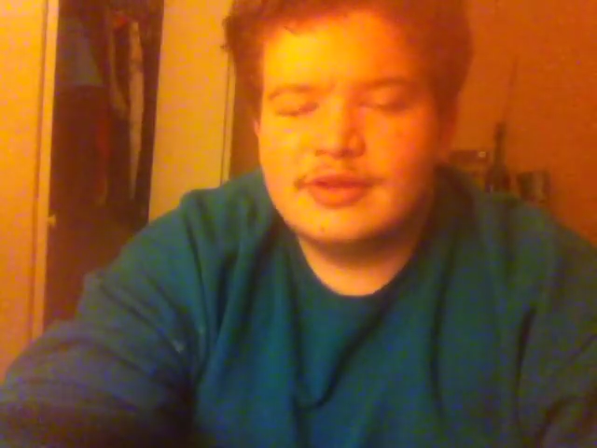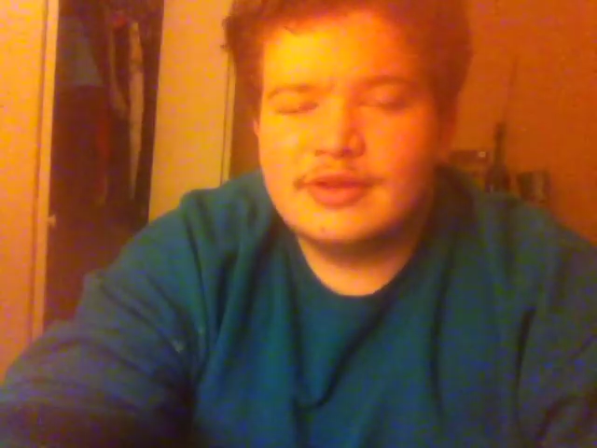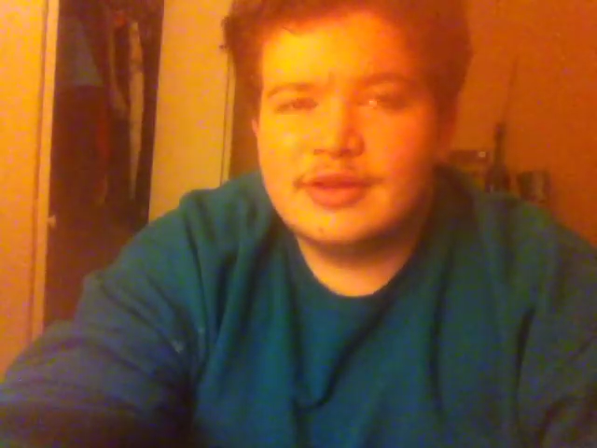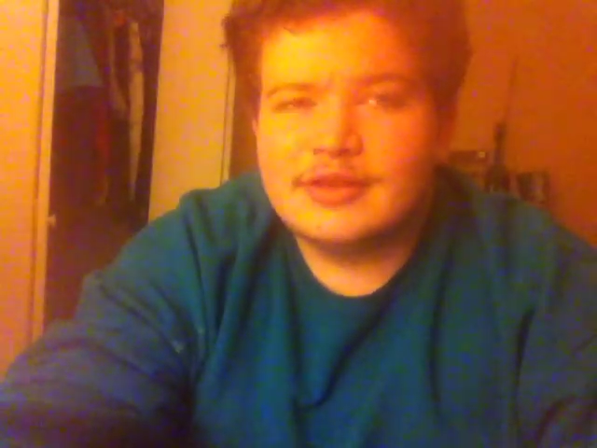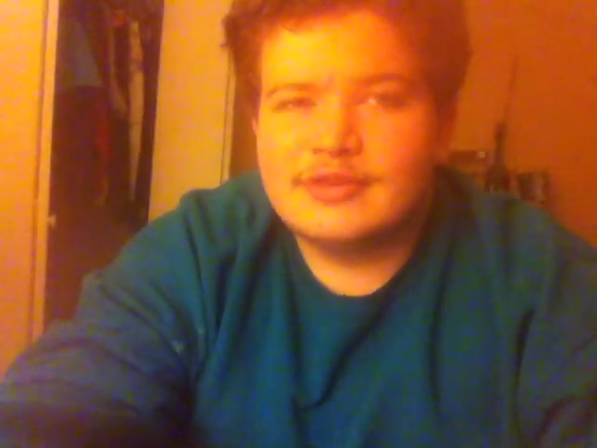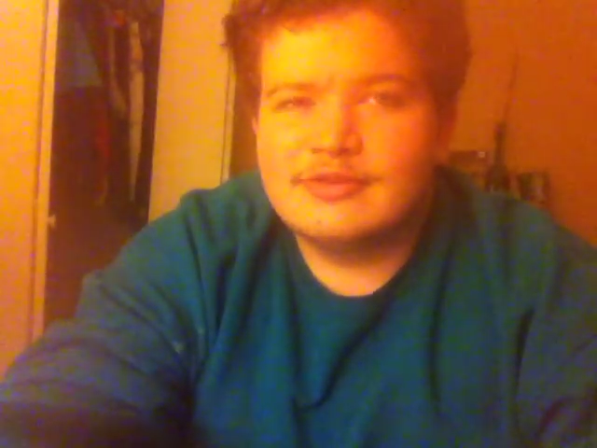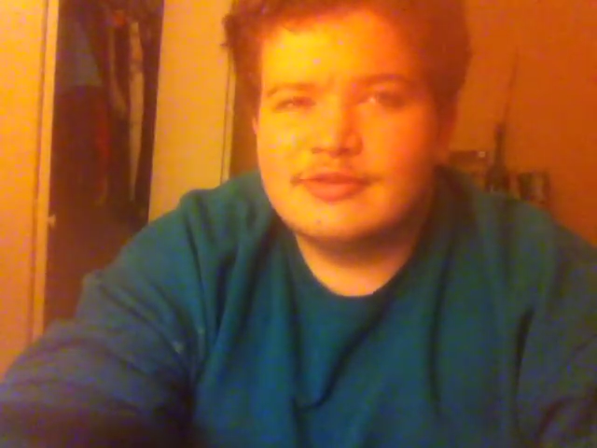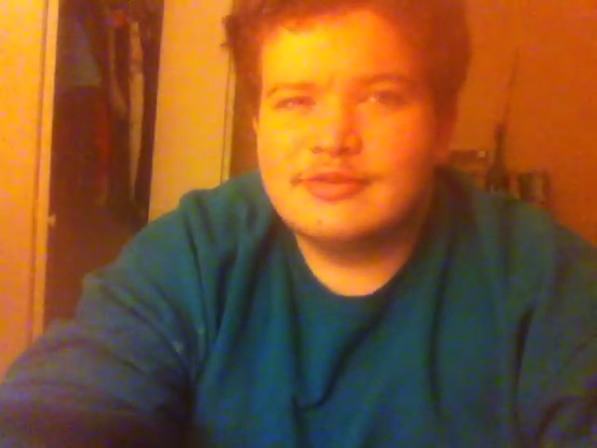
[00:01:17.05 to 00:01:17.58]
and
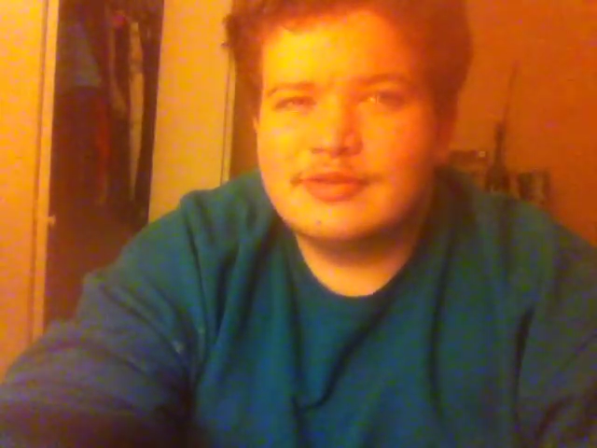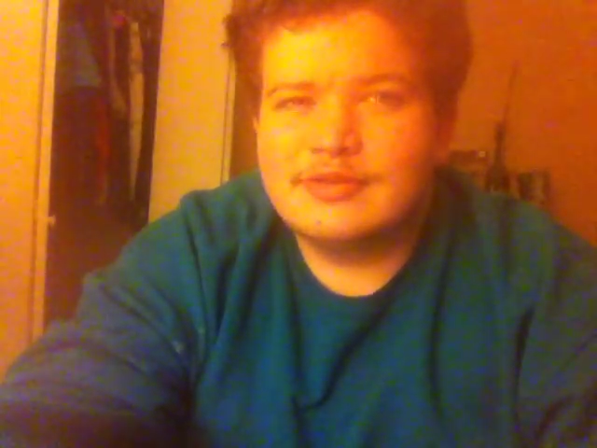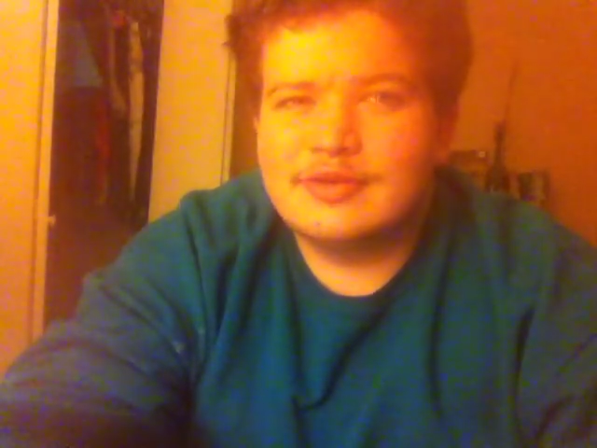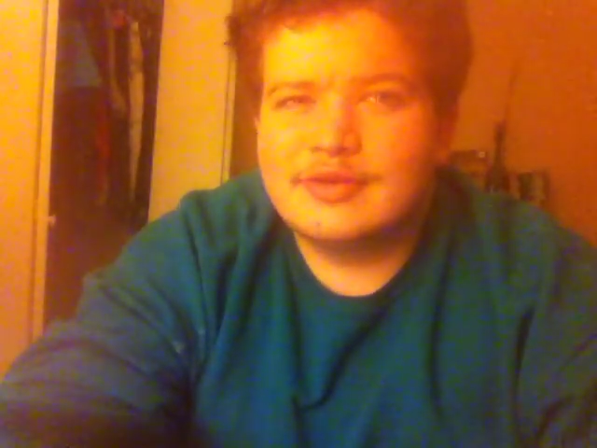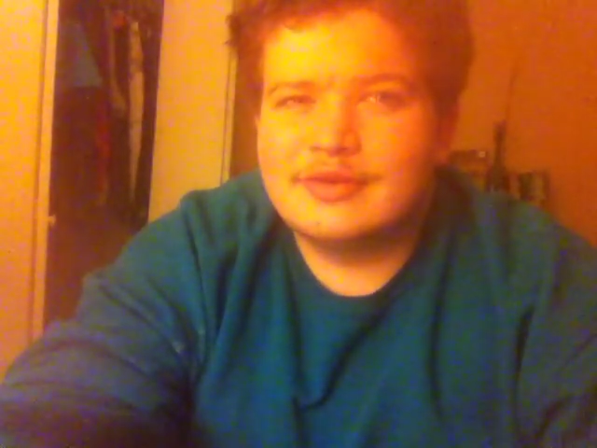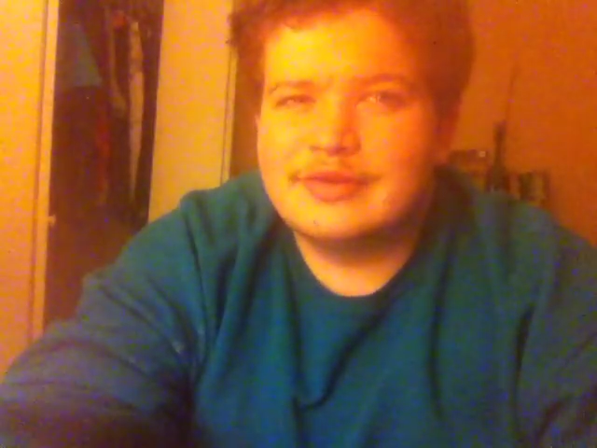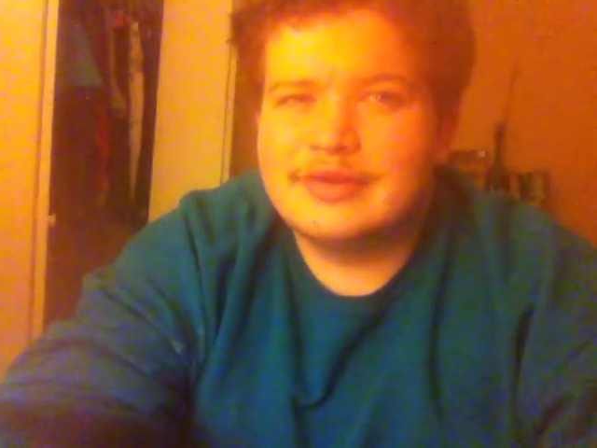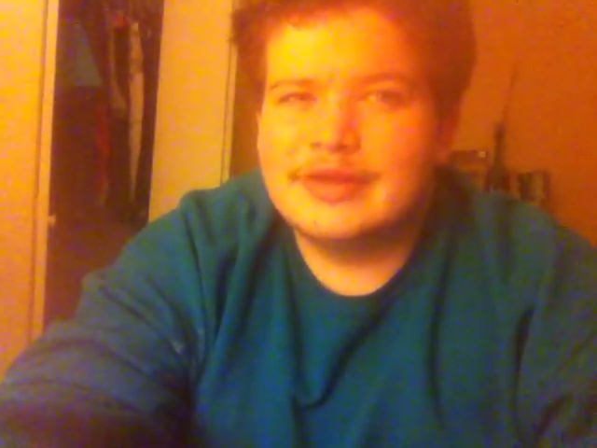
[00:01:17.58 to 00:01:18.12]
I just
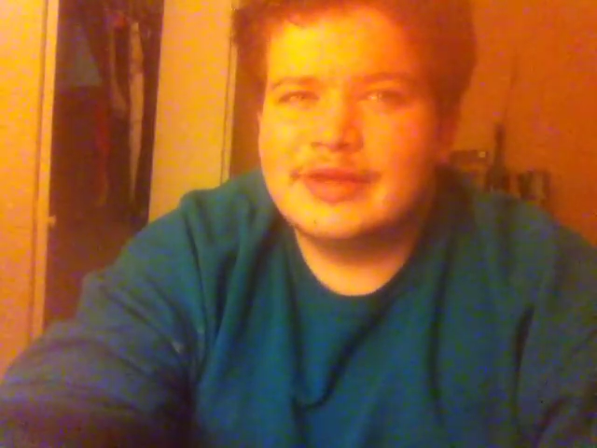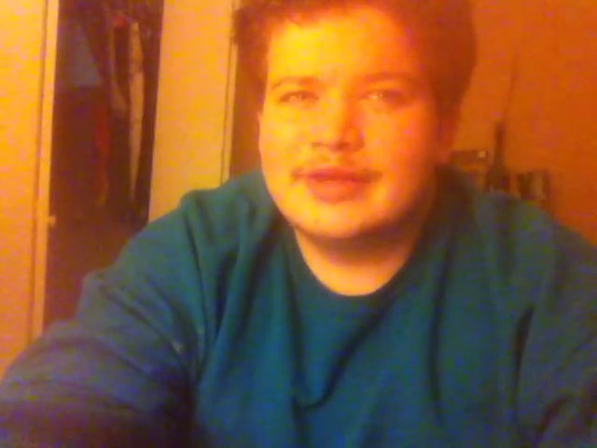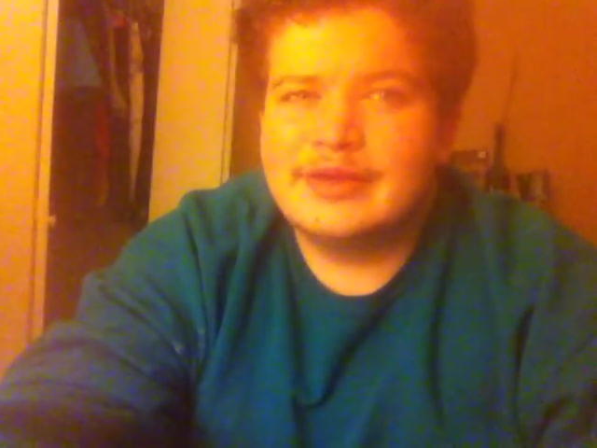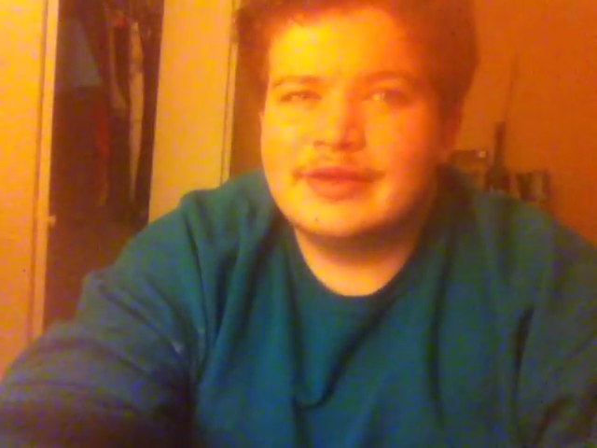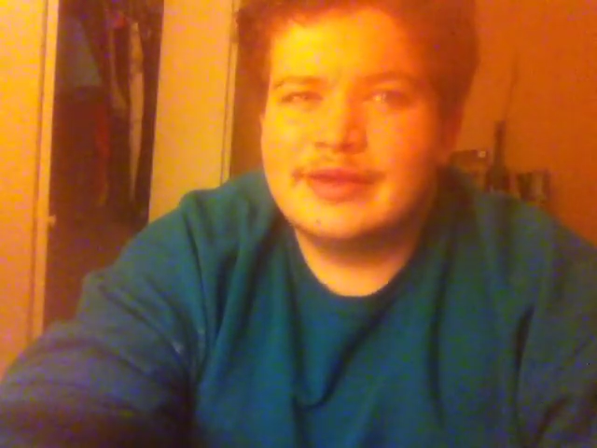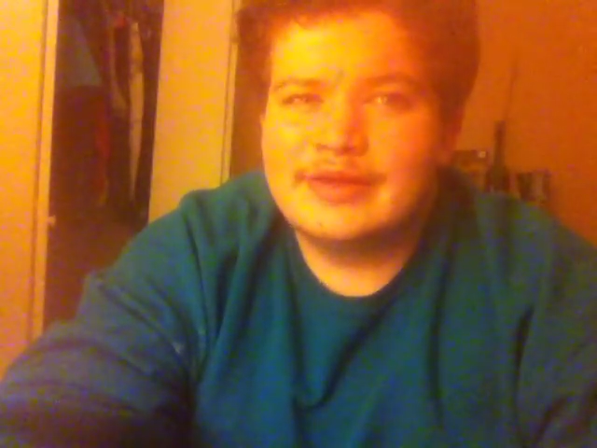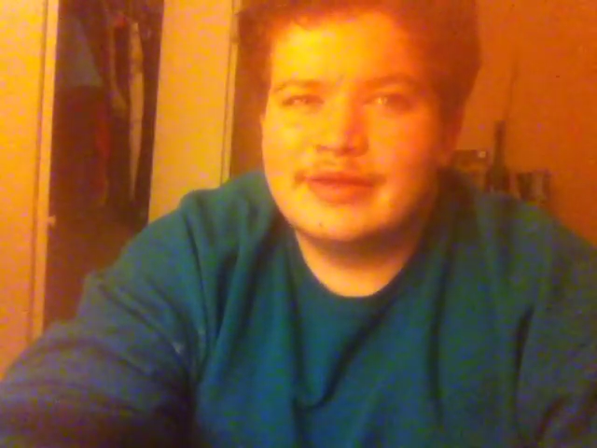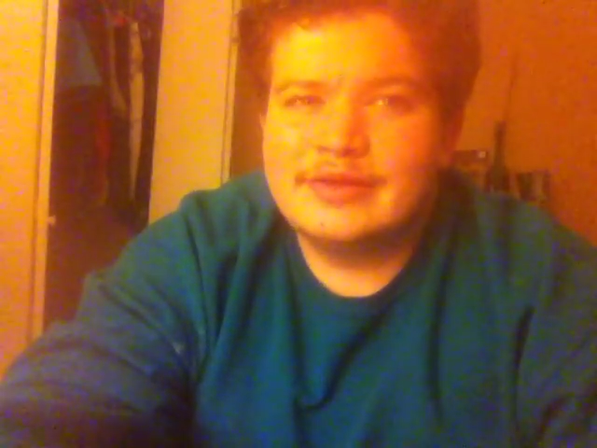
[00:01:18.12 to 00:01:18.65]
thought,
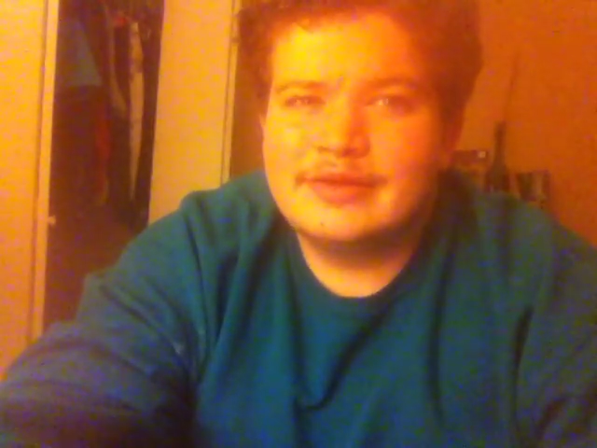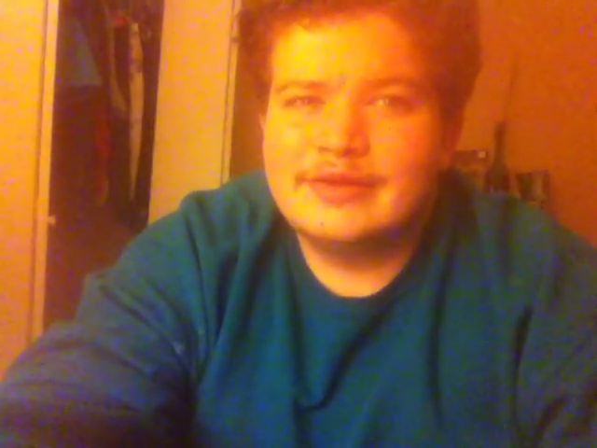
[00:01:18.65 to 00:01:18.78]
ah,